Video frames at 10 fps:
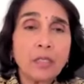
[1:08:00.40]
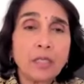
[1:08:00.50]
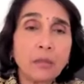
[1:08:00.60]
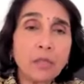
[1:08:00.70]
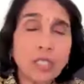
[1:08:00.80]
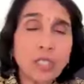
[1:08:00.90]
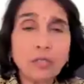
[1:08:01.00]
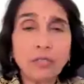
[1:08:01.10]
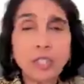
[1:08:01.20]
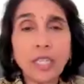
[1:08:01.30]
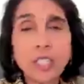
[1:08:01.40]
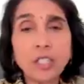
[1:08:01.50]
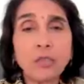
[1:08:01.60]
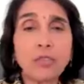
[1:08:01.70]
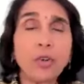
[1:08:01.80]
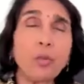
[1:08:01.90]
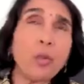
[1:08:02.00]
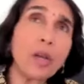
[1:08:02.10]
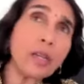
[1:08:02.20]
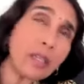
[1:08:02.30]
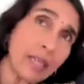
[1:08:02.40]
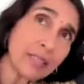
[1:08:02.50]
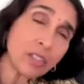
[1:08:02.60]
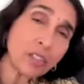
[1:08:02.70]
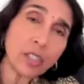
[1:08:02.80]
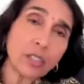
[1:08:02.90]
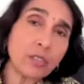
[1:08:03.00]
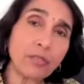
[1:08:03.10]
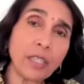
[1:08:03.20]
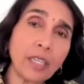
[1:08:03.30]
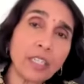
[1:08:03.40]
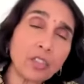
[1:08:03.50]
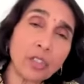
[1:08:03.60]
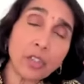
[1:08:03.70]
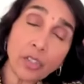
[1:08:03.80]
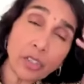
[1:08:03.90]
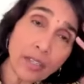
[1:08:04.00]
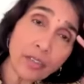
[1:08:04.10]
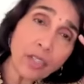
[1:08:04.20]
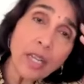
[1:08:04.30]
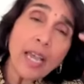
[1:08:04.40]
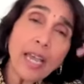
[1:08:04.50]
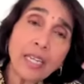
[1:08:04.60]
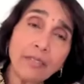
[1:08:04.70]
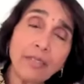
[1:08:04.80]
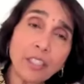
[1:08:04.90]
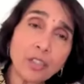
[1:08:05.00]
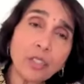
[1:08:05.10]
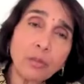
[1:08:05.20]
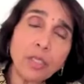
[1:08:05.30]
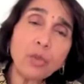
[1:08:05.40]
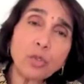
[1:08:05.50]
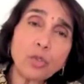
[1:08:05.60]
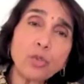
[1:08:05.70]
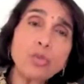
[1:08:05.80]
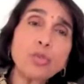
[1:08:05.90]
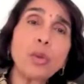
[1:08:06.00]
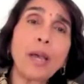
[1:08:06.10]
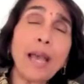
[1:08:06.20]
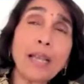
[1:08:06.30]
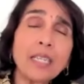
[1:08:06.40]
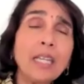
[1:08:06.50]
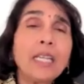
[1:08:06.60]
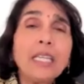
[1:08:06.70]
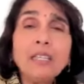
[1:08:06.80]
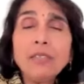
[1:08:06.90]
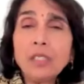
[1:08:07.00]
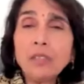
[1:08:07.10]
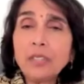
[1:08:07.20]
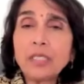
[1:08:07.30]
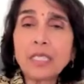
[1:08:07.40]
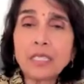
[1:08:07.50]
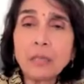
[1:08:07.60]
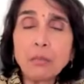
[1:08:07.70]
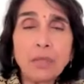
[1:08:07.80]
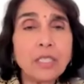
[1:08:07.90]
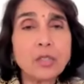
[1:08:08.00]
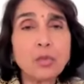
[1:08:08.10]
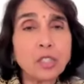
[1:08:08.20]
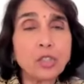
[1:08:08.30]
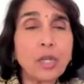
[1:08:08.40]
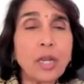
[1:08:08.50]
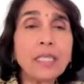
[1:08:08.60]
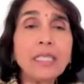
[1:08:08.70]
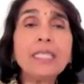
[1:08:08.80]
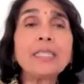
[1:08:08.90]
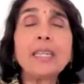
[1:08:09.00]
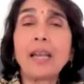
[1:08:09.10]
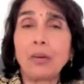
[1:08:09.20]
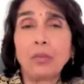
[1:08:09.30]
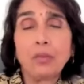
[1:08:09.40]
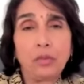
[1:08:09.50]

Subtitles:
some justification for one, lesser justification or another. And eventually we do choose to act, even if it's as simple as what should I eat now?